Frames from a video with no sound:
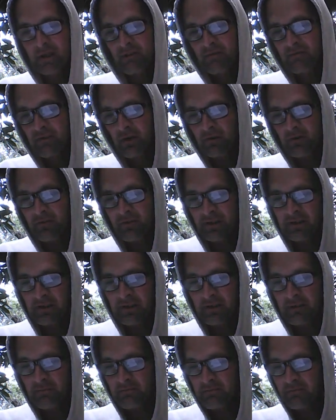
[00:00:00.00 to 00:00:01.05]
flow of
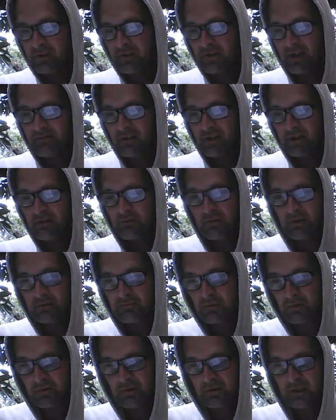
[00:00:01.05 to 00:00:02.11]
income, which I've got to work
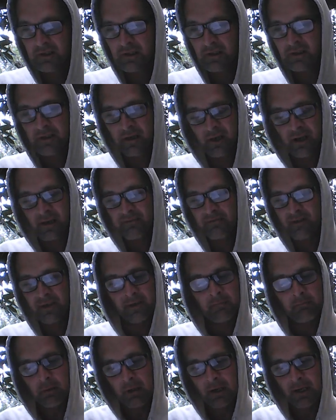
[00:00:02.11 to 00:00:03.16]
more on, not
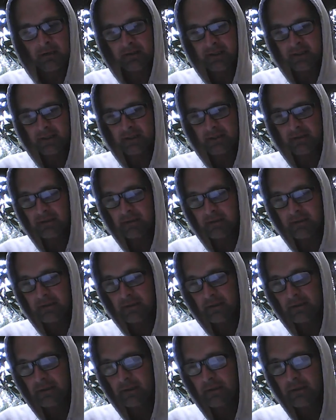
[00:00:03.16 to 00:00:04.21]
vampiric.
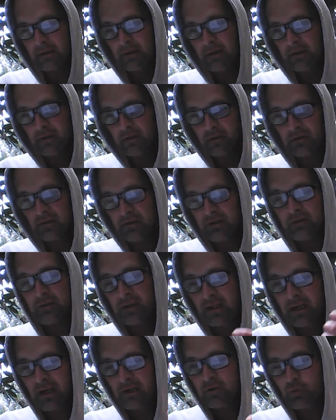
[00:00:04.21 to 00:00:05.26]
You're
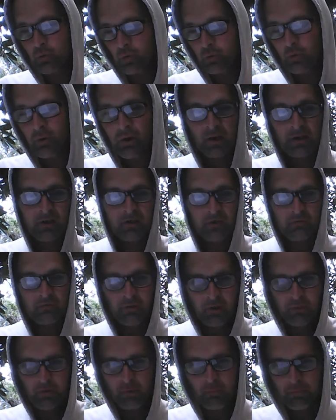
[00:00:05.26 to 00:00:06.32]
doing actual work. You
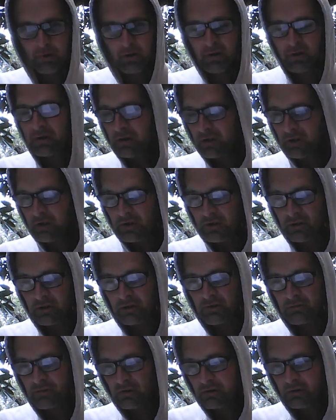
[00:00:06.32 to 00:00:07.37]
wrote the book,
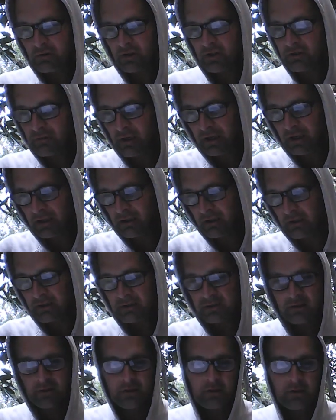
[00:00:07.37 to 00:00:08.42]
you recorded the record,
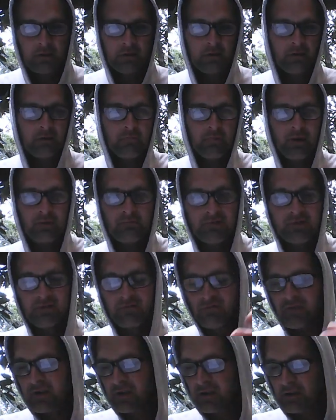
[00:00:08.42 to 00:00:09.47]
or published the
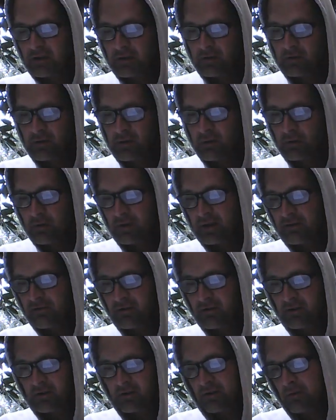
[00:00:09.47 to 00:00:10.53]
video, or
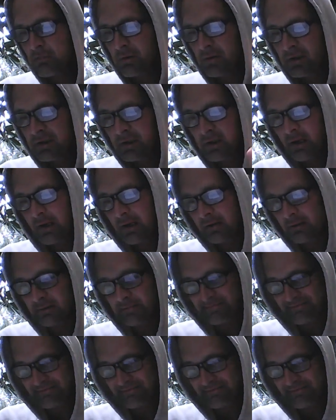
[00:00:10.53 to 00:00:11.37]
whatever, and you put it out.